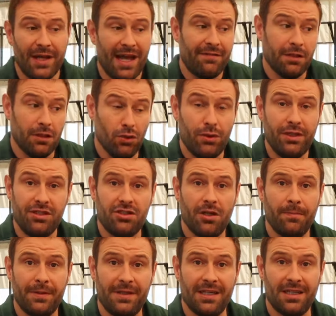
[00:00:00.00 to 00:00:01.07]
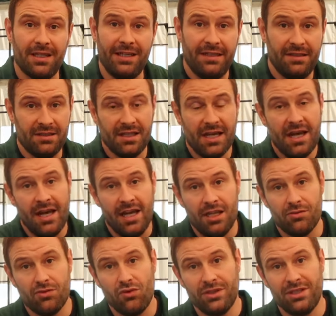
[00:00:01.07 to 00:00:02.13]
we have a loaded jump in the cleans, and
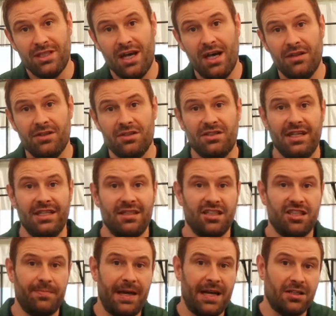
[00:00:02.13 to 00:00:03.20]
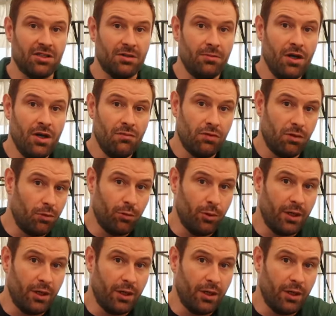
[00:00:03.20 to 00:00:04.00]
then we're going to the other side of the spectrum when we're